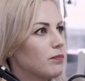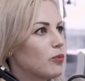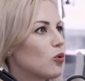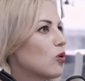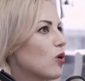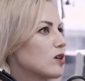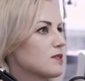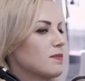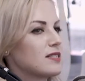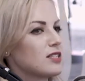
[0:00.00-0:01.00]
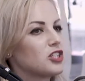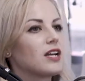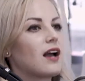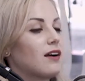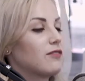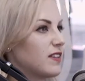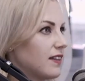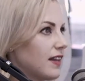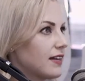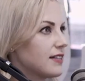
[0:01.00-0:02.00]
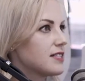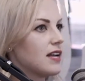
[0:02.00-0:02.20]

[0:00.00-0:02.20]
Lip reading: broadcast messaging. I've done that.